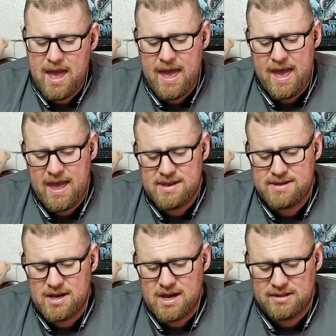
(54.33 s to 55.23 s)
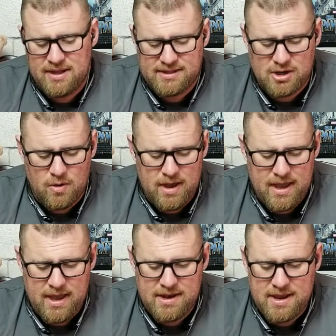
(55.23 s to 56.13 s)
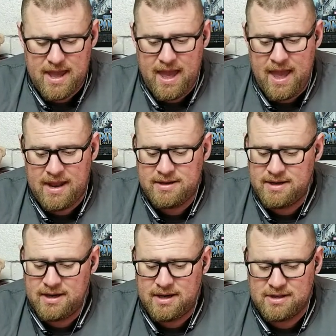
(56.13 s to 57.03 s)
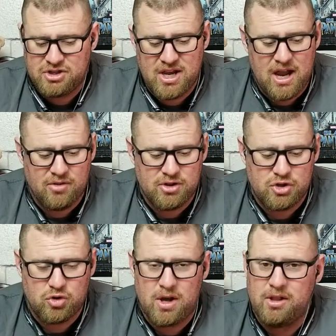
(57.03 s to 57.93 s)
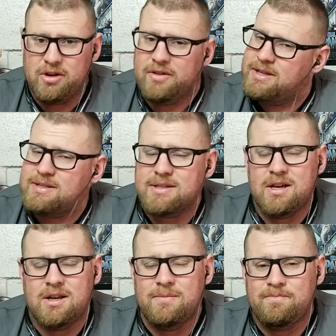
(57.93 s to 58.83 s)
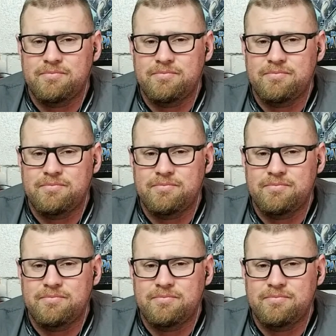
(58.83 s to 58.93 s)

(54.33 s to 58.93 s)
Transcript: And uh, let's go ahead and uh, check out this trailer and let's uh,